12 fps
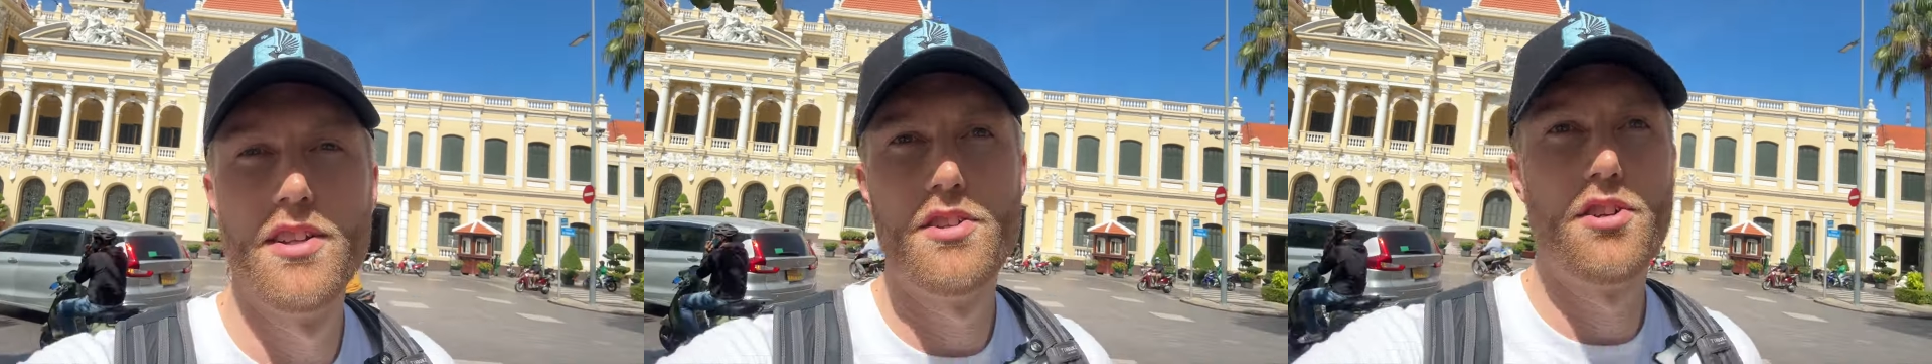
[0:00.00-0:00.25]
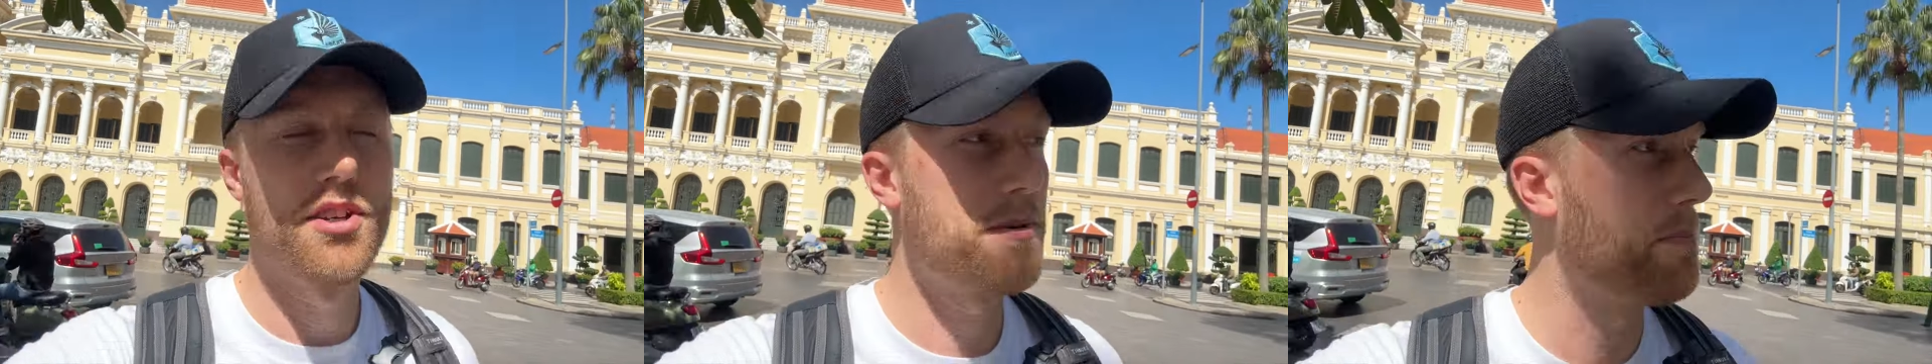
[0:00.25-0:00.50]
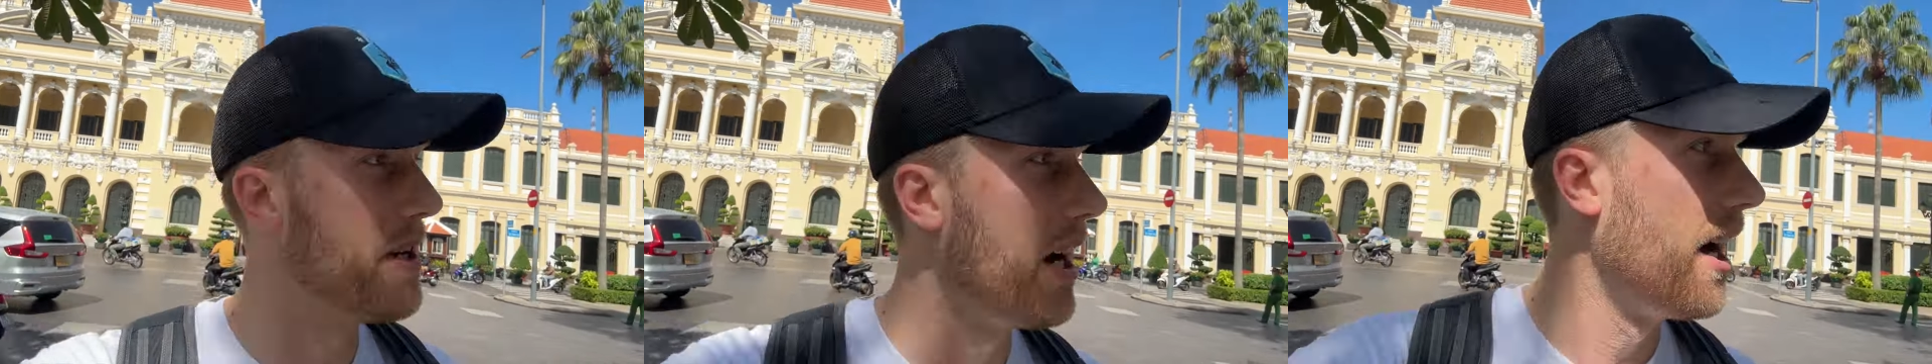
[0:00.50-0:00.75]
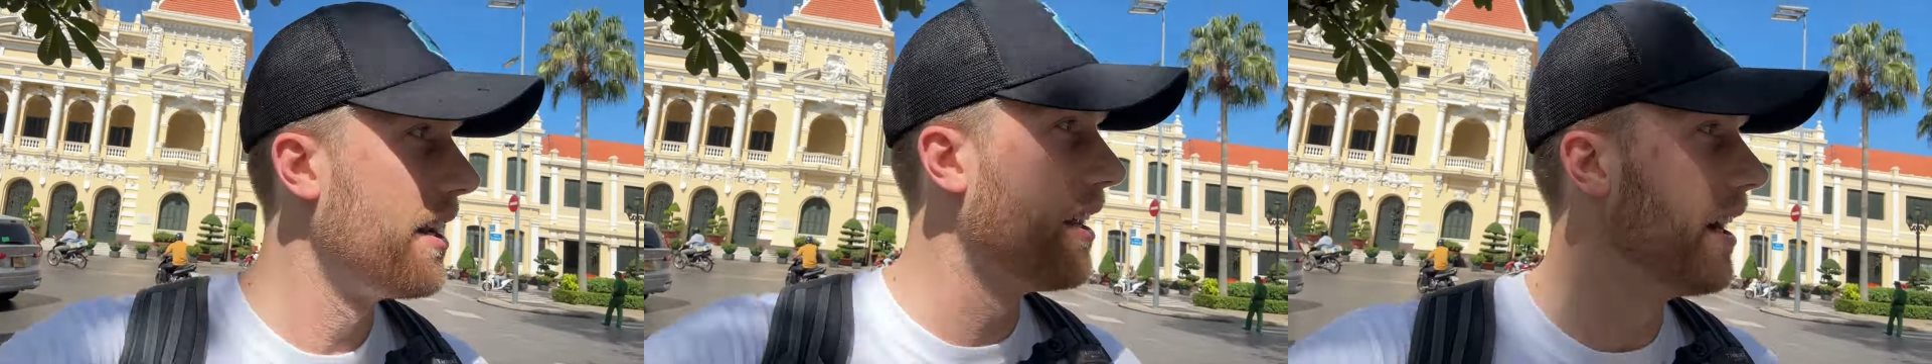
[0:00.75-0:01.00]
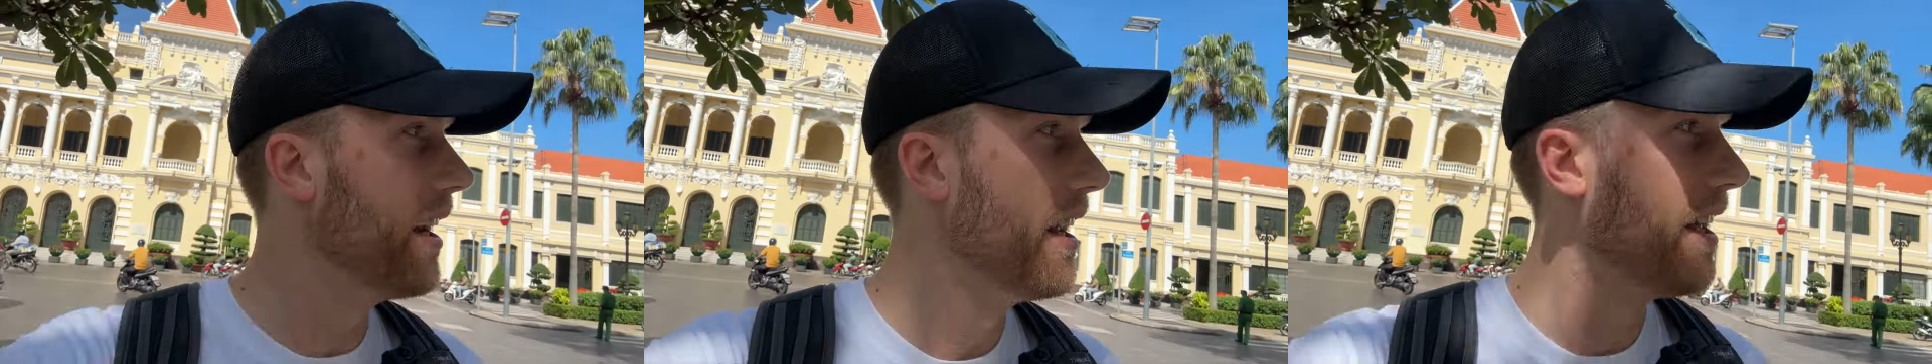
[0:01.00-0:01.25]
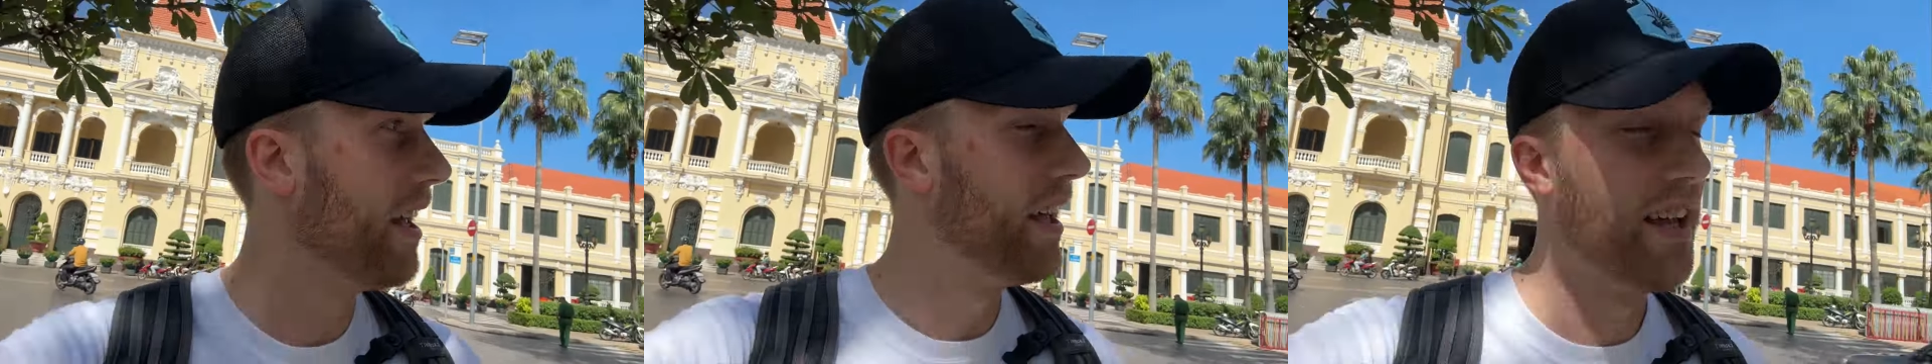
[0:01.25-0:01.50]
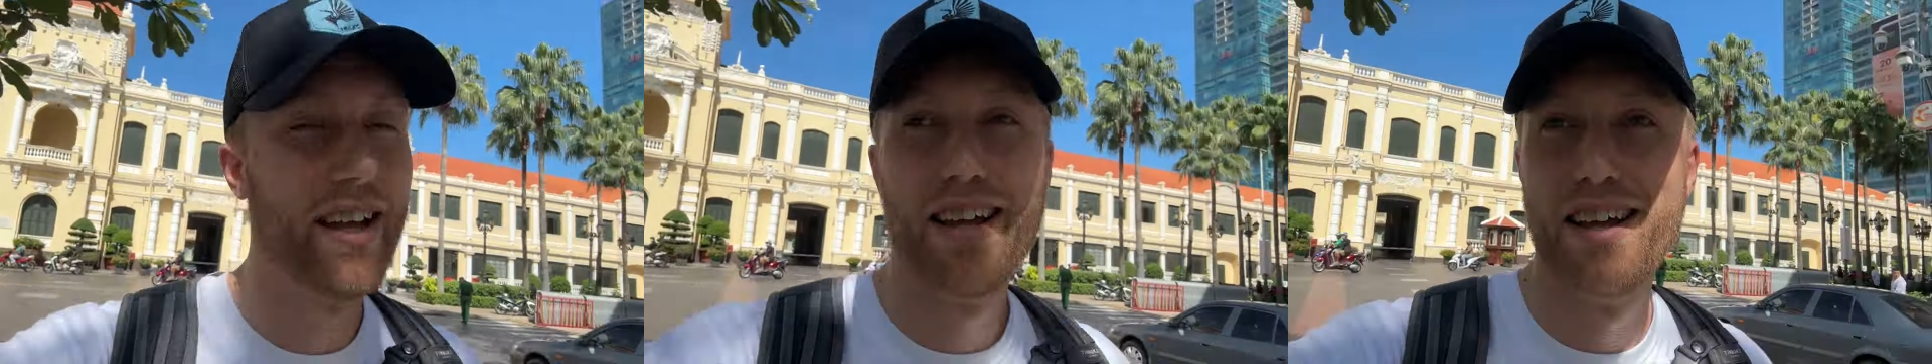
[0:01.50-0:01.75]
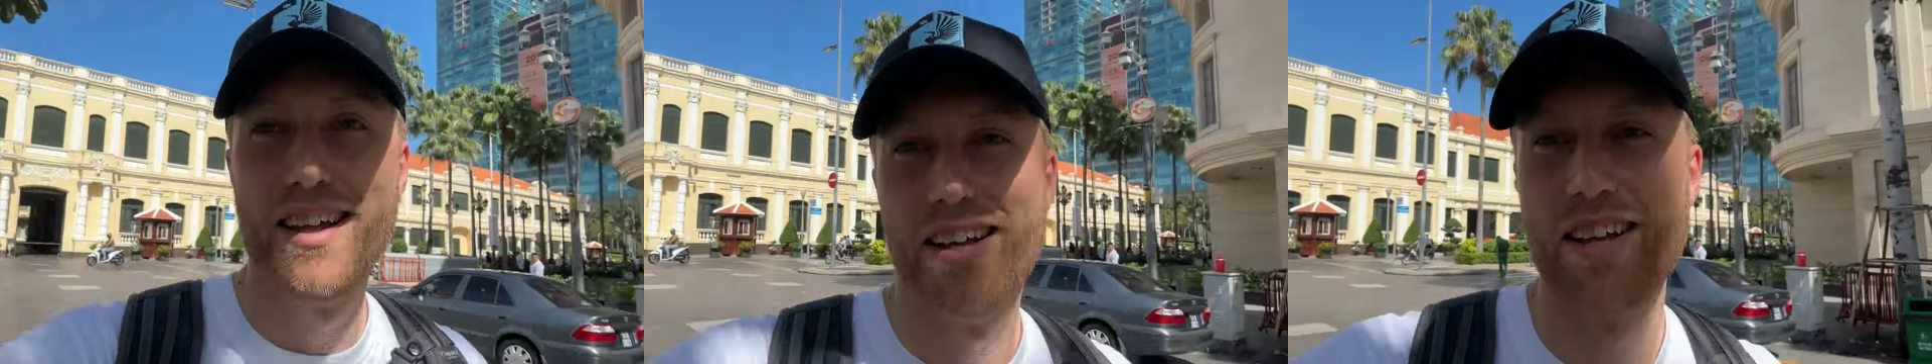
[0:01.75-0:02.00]
just beyond it,
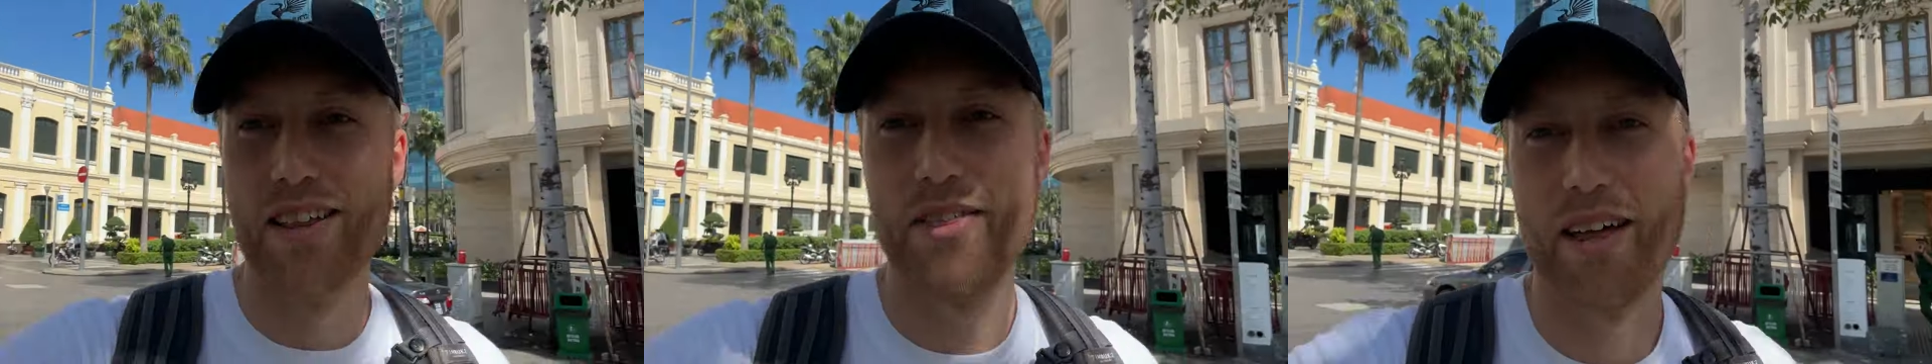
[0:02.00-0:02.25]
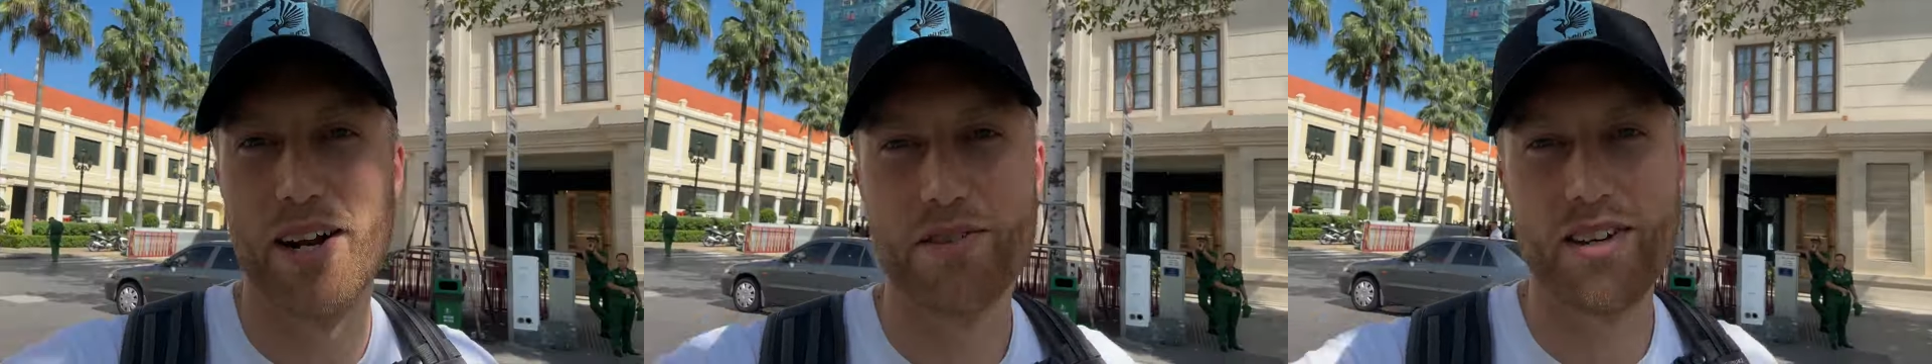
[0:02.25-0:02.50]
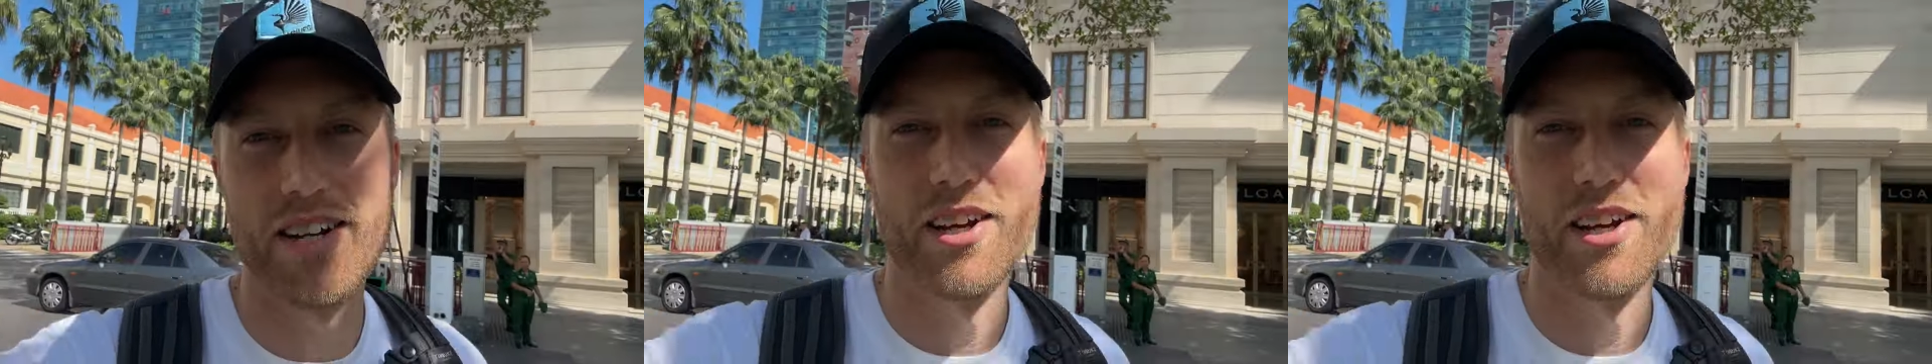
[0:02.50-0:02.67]
thought I was getting